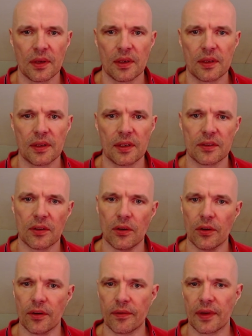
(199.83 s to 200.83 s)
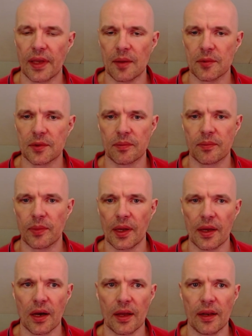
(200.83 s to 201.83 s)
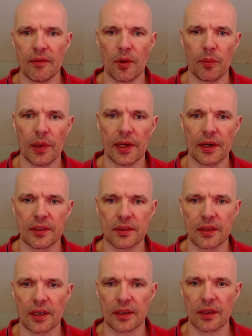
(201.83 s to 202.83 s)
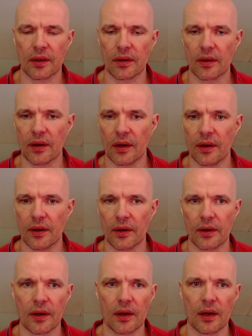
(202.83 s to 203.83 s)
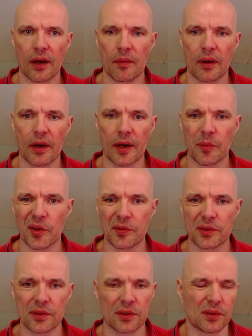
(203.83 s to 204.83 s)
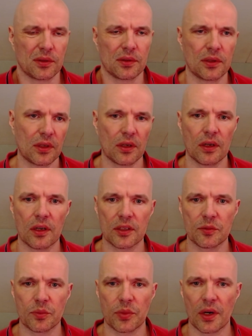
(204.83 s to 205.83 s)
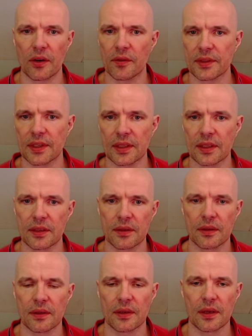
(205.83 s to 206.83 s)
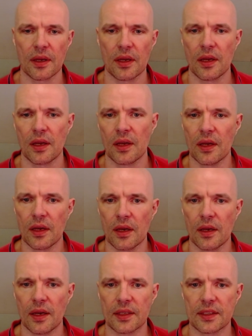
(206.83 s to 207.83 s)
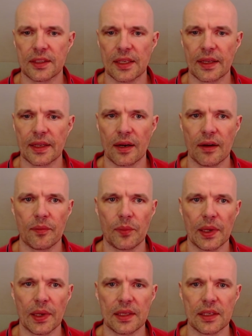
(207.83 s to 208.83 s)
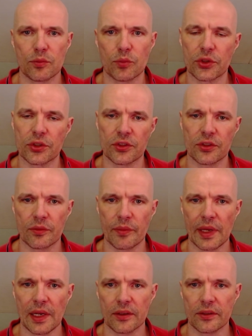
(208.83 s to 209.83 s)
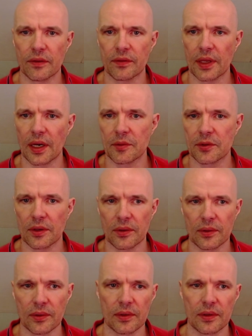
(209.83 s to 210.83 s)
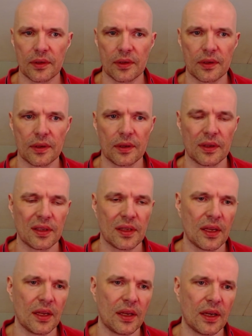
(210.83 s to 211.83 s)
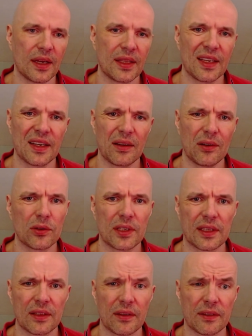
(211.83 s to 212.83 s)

there's a lot of games by high-level players, Karpovs, Kasparovs, and etc. have played these positions millions of times. So I think I looked at